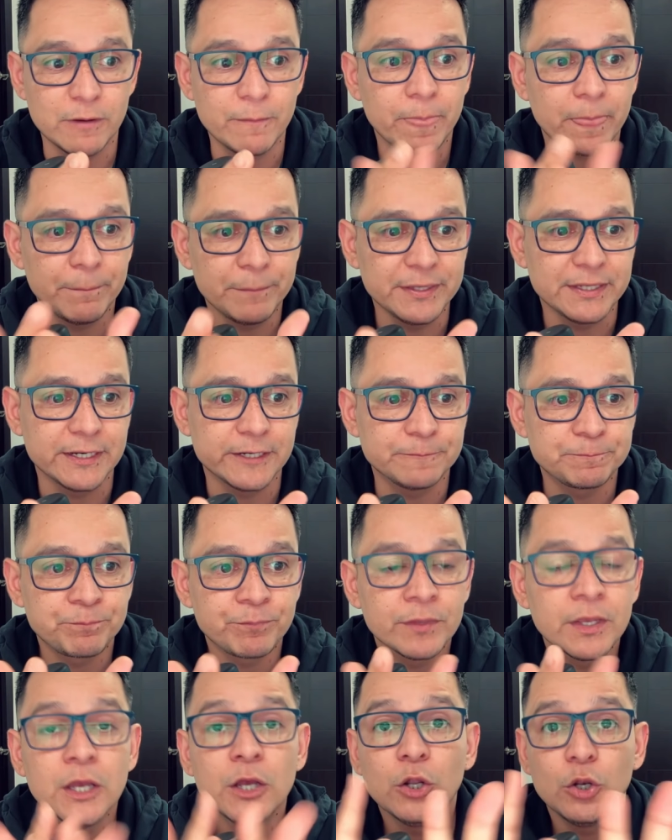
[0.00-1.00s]
Look,
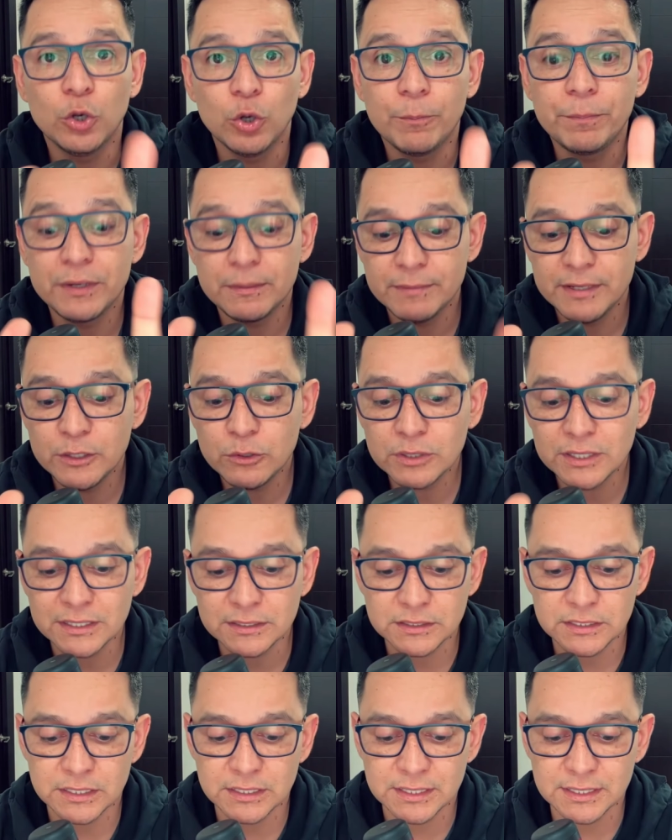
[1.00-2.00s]
the first thing
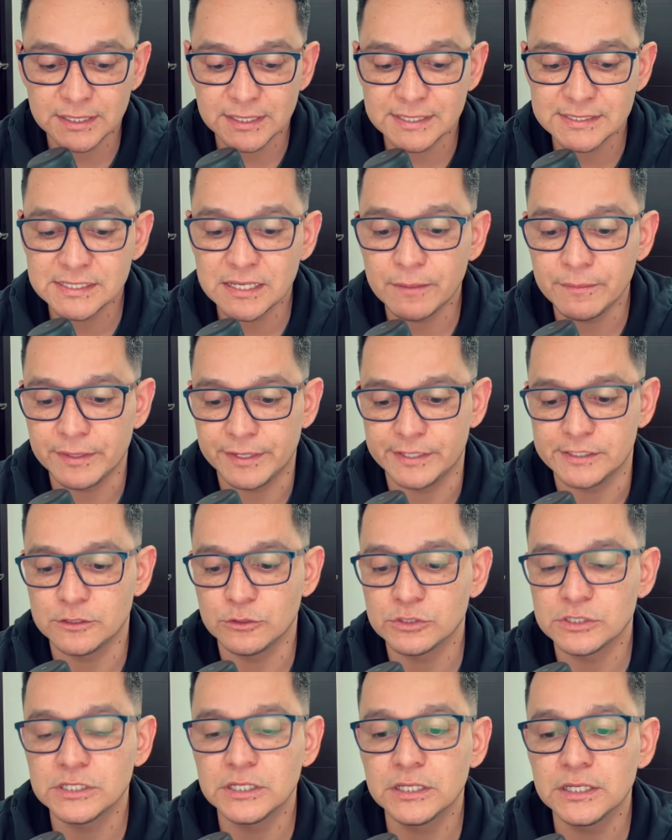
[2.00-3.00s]
you need to know is the
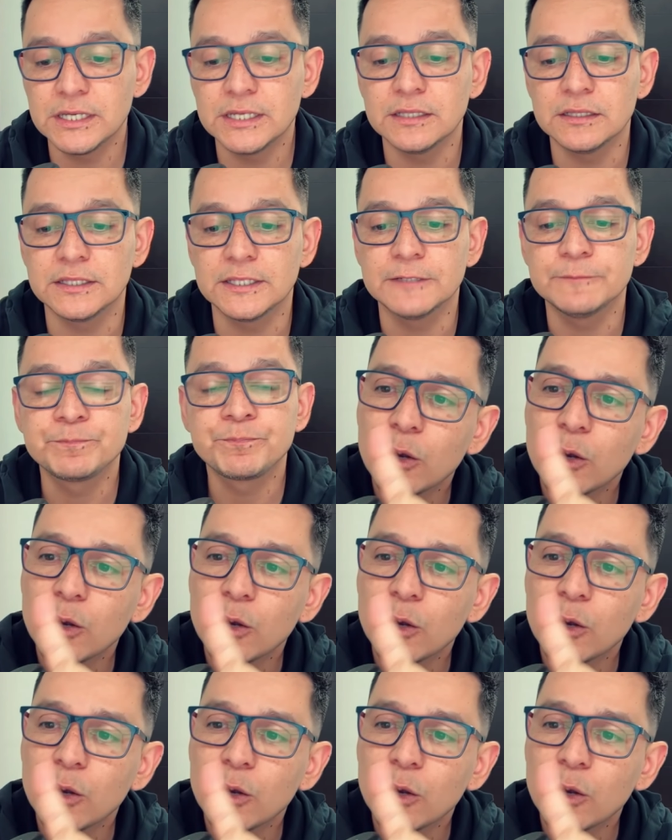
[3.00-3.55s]
following.